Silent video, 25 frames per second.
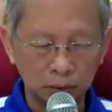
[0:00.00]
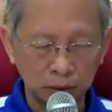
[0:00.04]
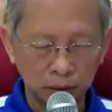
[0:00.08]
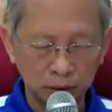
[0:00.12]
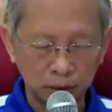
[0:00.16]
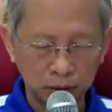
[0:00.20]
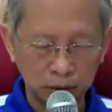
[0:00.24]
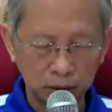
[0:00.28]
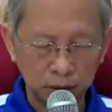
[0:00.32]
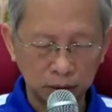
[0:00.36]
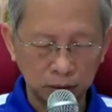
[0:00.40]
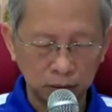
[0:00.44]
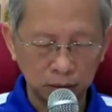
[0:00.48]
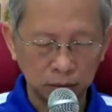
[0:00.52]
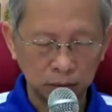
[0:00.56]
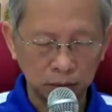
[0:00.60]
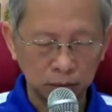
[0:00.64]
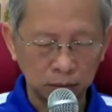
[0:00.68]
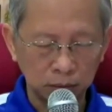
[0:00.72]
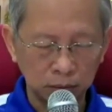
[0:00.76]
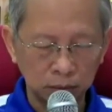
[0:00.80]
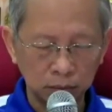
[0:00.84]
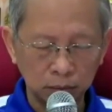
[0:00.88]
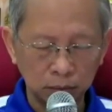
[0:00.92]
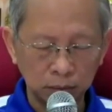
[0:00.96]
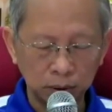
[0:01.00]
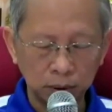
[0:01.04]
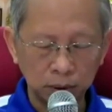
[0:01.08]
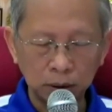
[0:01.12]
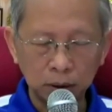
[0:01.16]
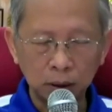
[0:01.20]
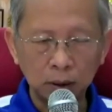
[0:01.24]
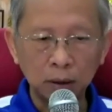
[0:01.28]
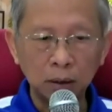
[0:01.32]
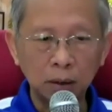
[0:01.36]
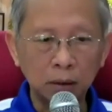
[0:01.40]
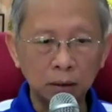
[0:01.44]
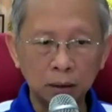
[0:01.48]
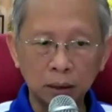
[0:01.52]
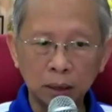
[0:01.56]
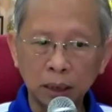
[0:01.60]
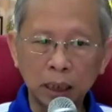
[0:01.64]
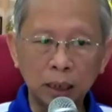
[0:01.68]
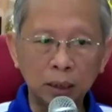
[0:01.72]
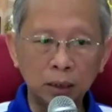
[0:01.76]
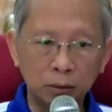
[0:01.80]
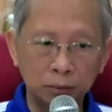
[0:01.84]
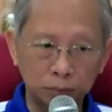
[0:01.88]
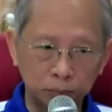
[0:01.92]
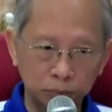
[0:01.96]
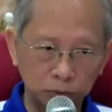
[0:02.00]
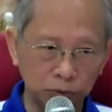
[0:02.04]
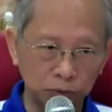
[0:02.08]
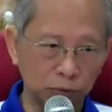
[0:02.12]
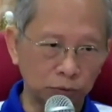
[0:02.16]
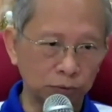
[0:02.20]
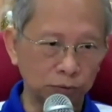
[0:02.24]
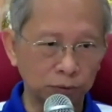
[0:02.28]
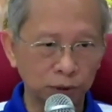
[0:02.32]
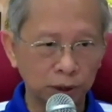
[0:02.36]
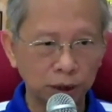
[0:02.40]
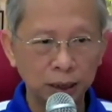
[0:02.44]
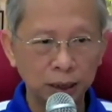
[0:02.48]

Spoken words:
still. Because the thought cannot move.